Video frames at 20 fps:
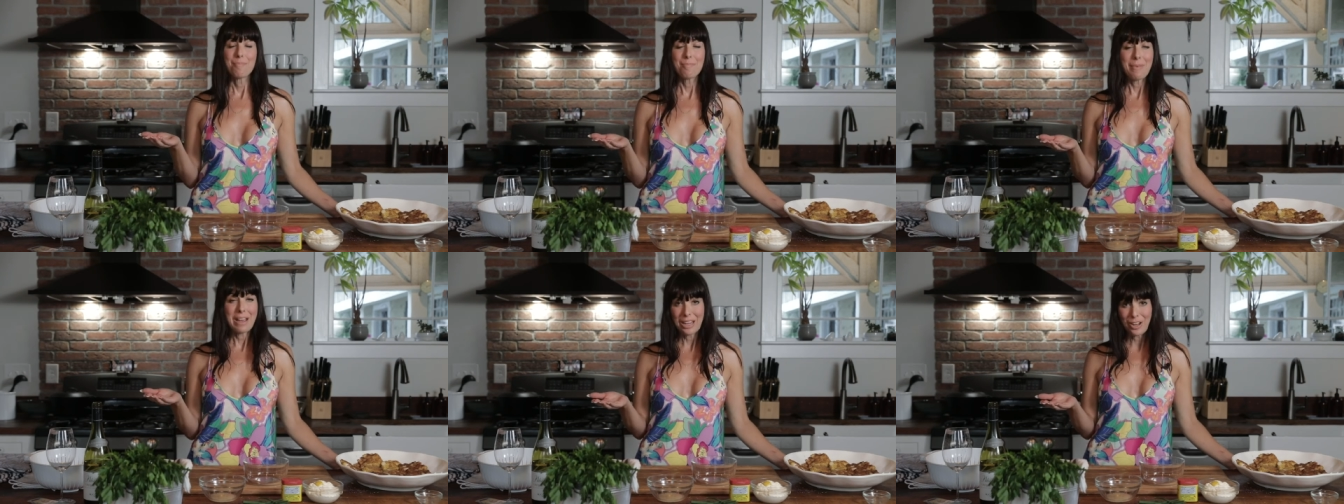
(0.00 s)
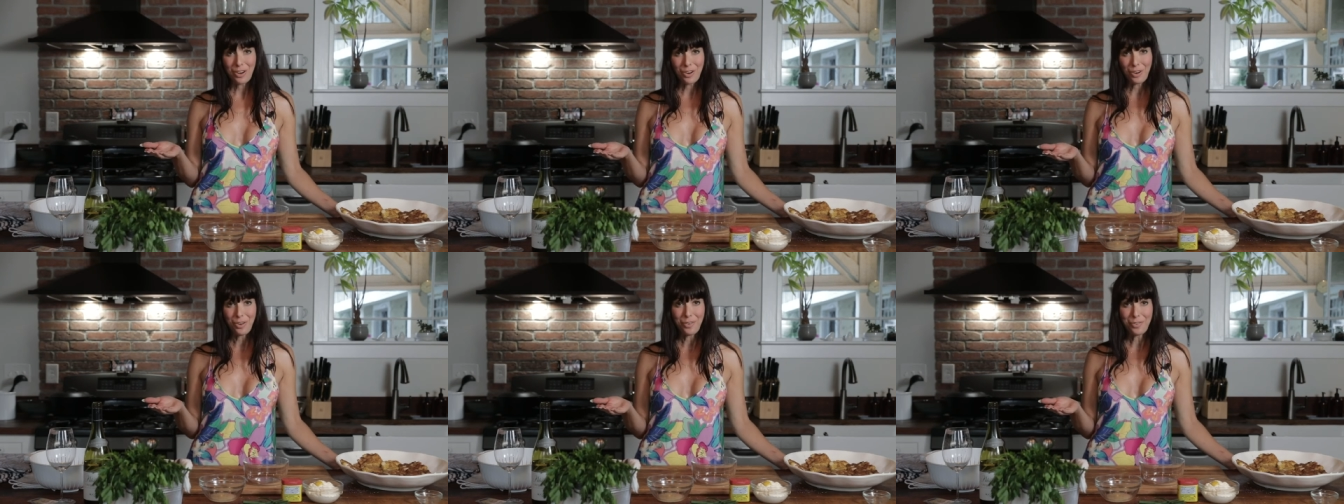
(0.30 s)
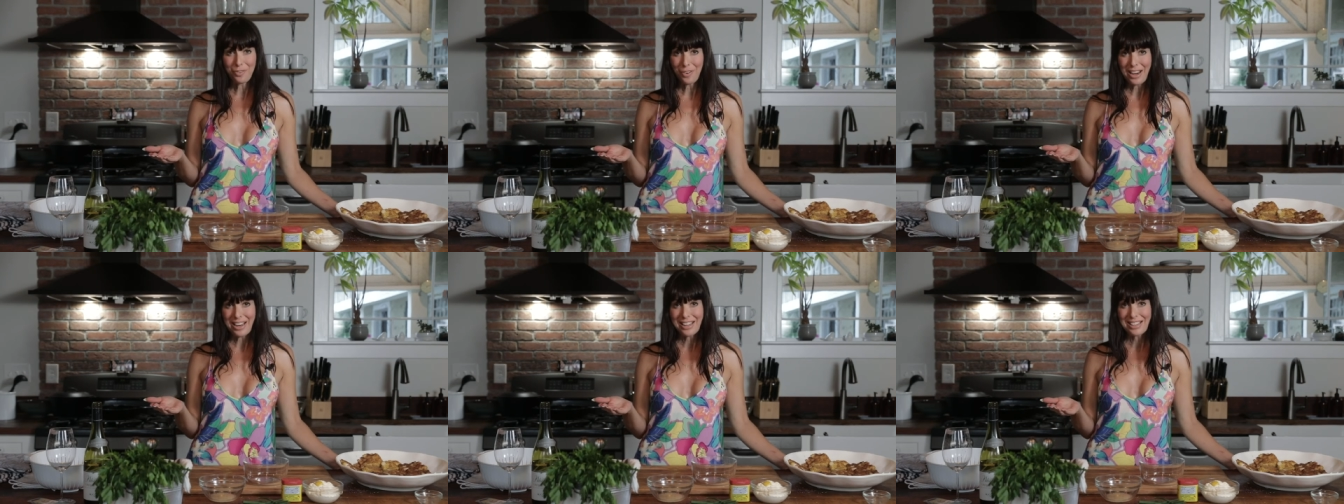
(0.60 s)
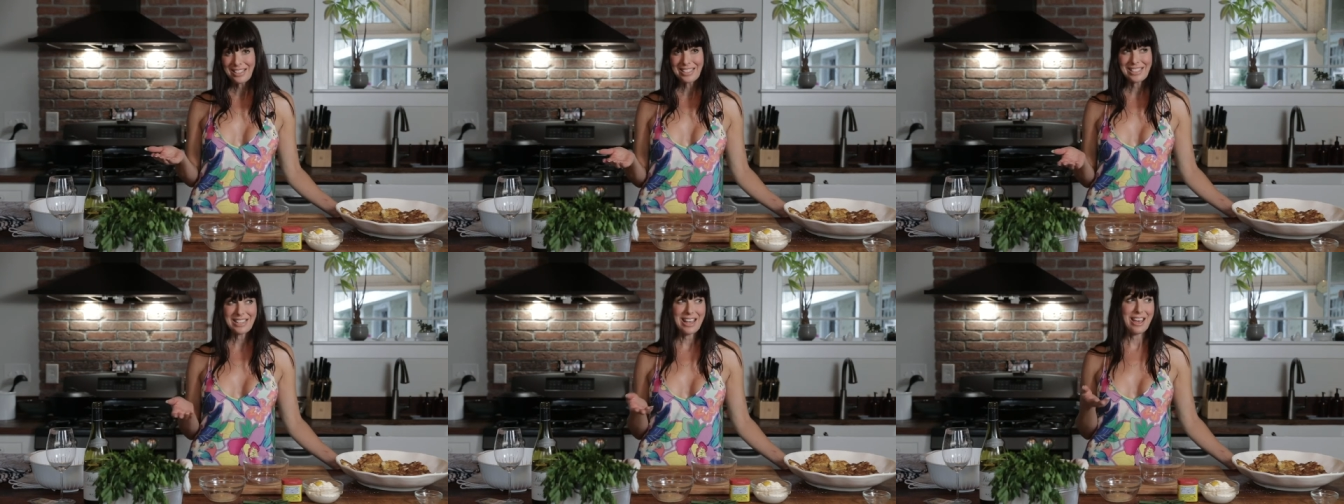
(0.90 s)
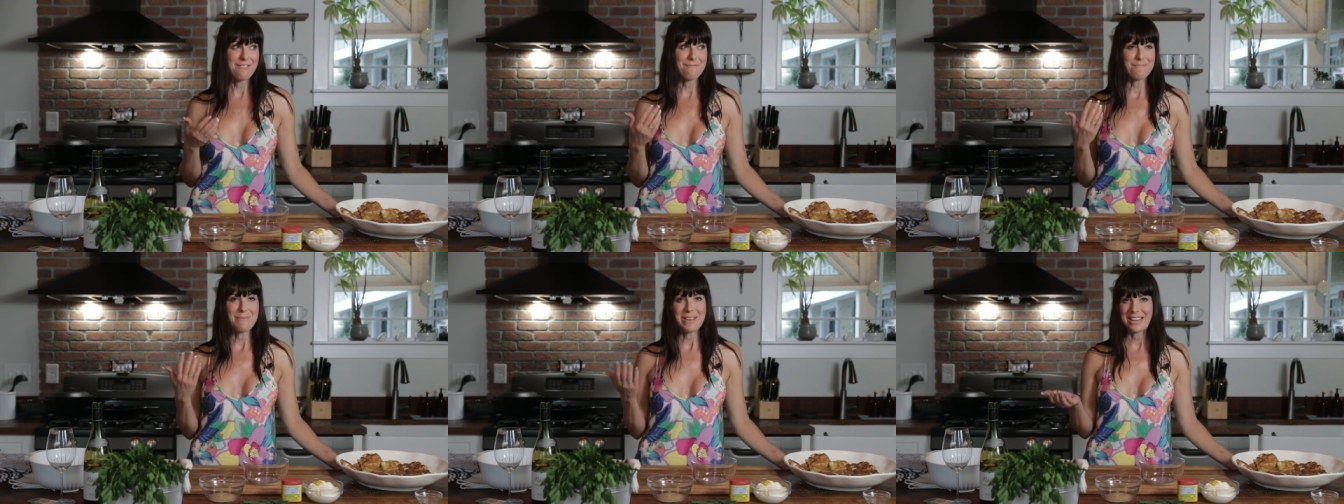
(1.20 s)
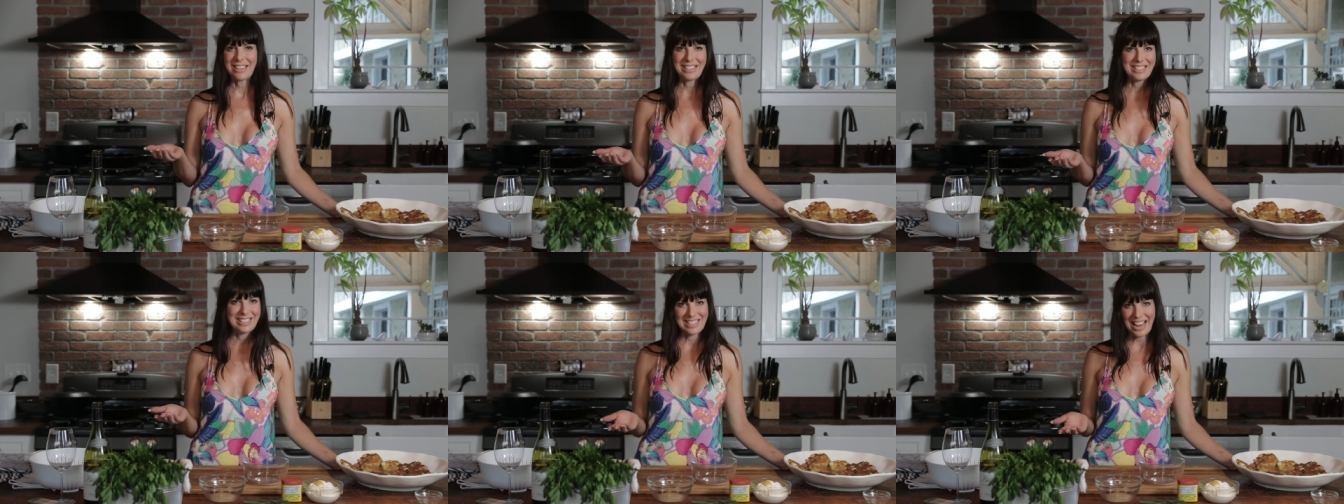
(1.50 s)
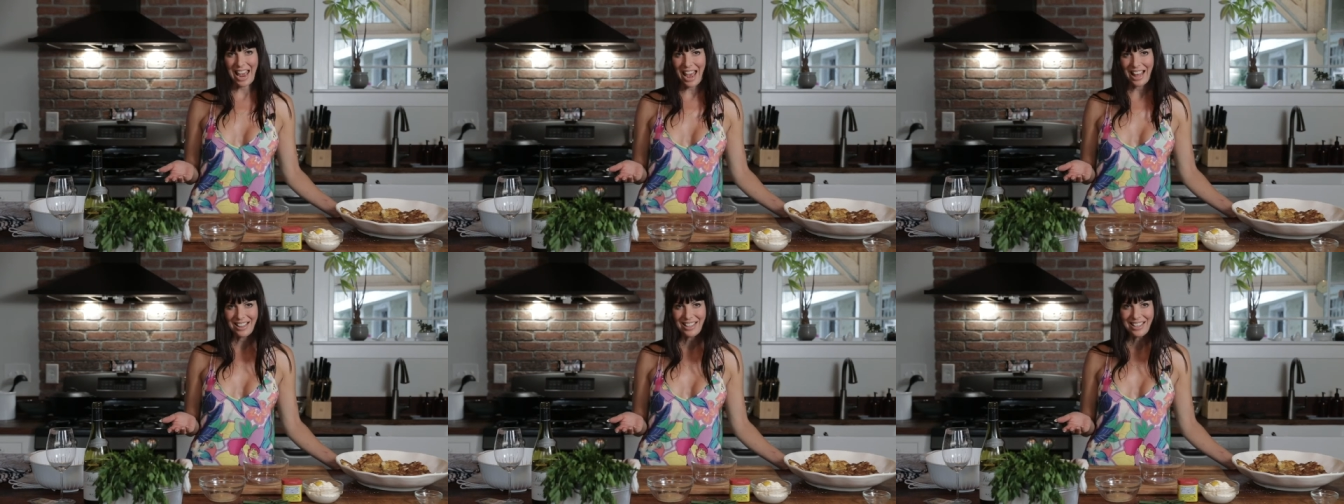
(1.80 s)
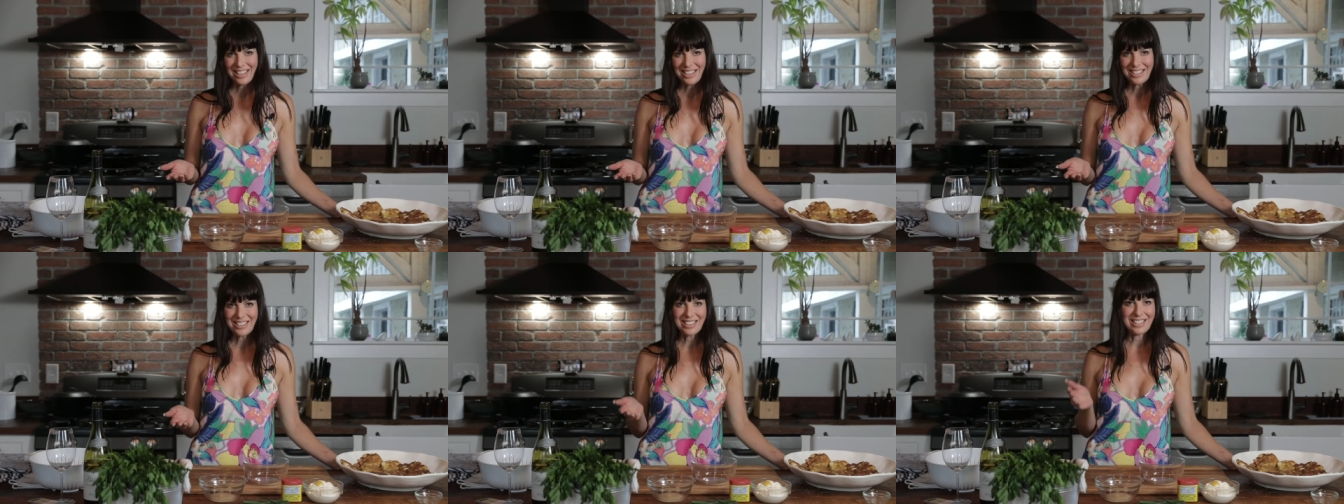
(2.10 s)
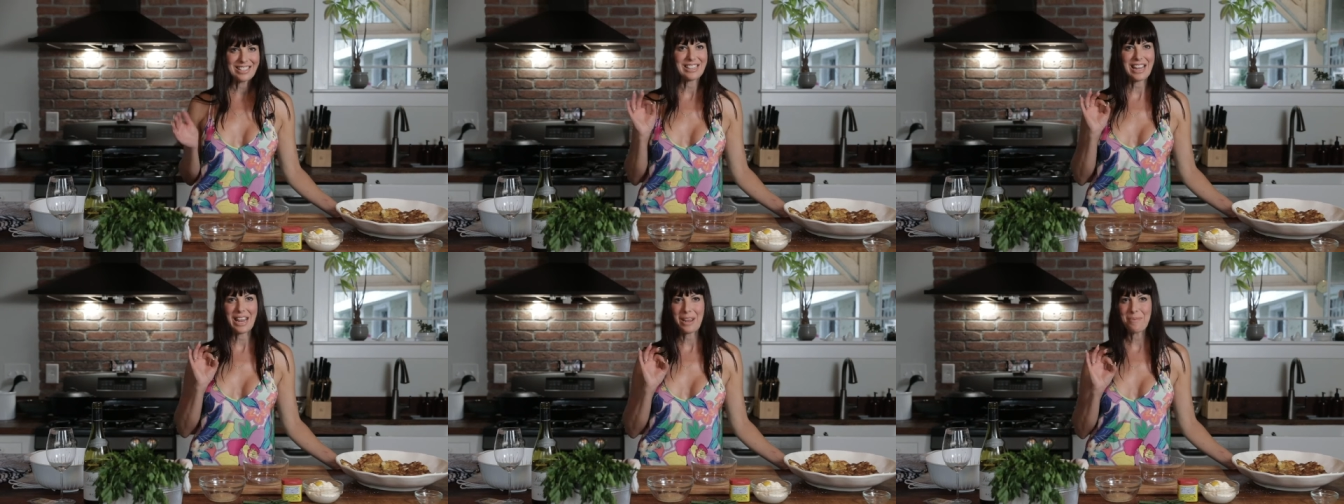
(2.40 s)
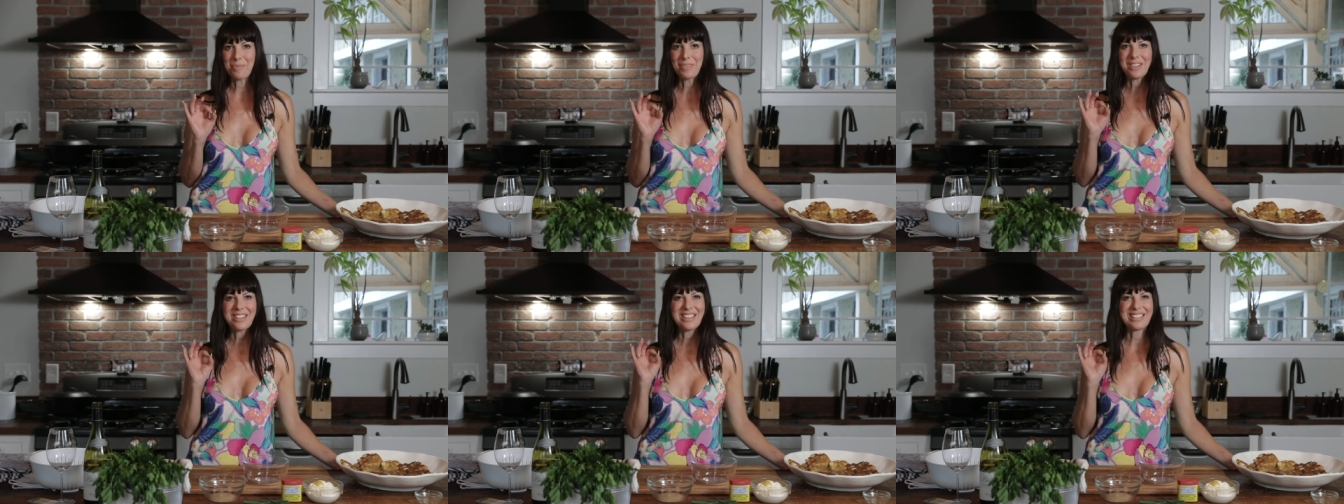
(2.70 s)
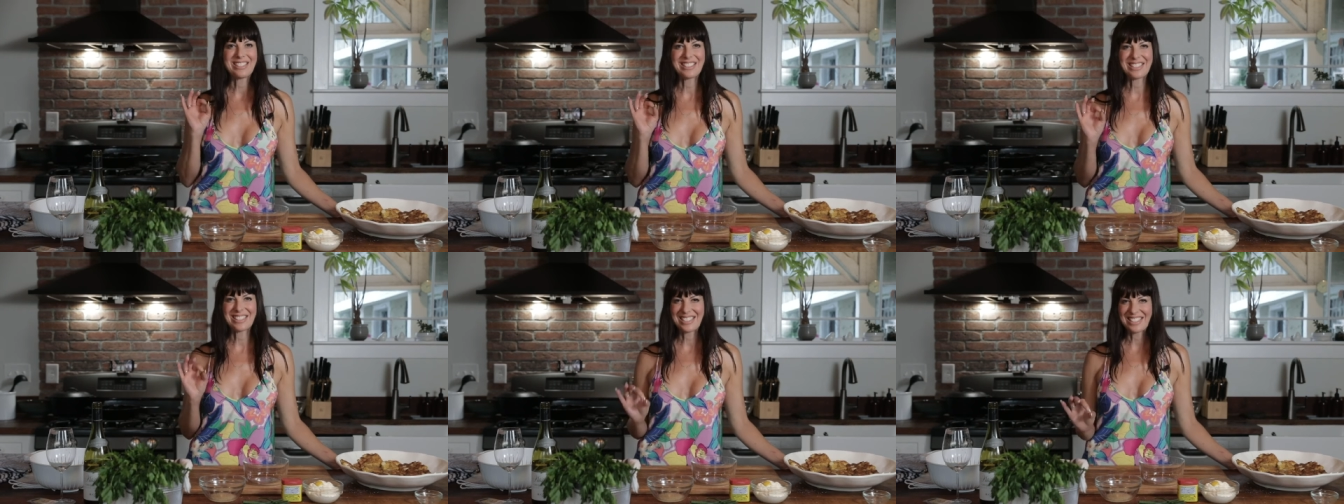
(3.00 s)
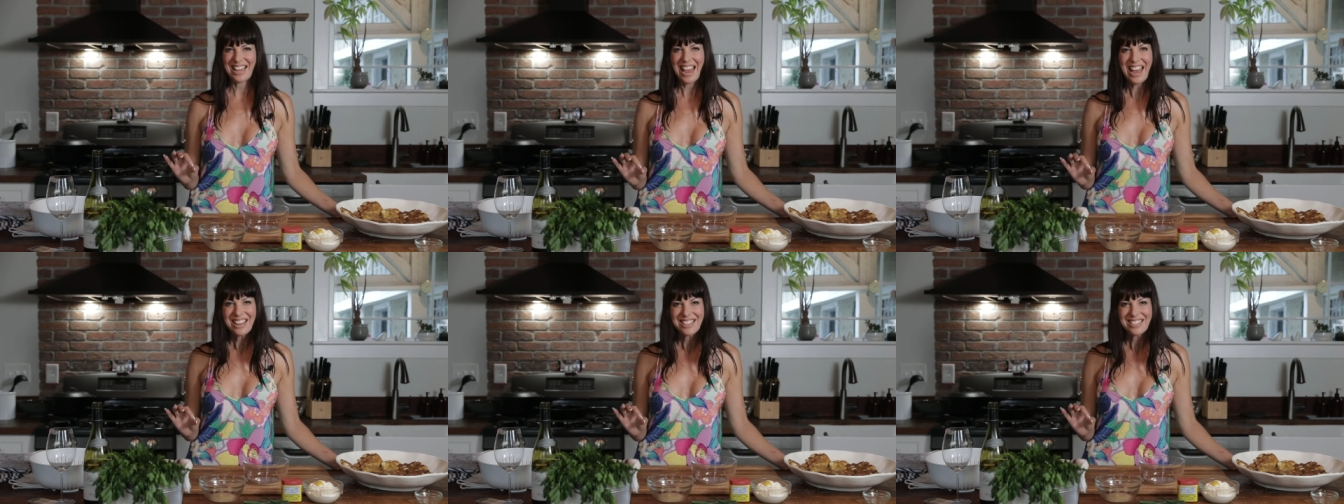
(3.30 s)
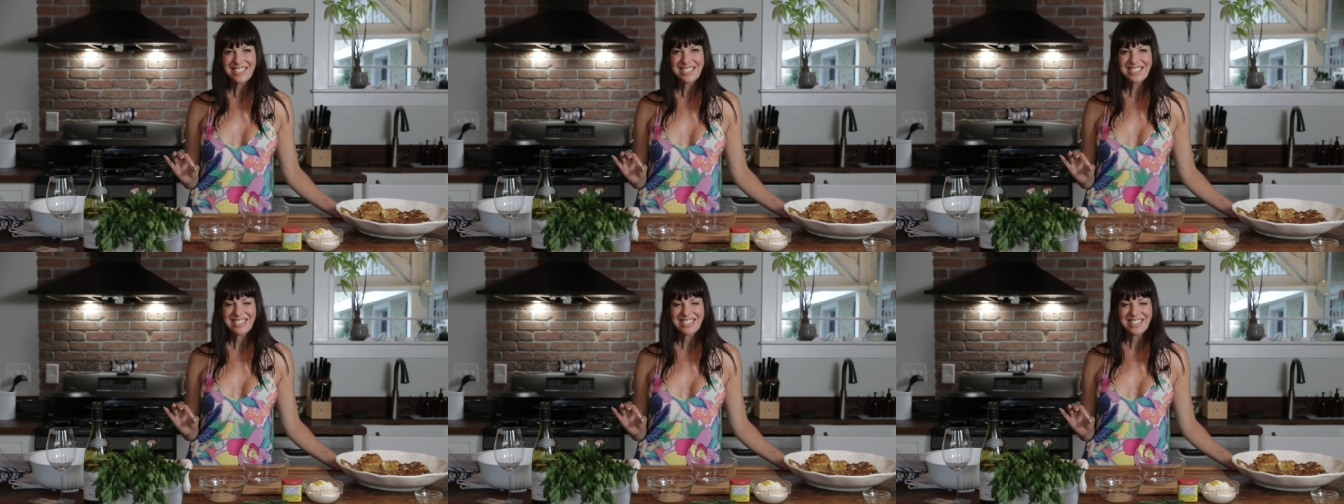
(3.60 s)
My girlfriends have made a salad. The table is set.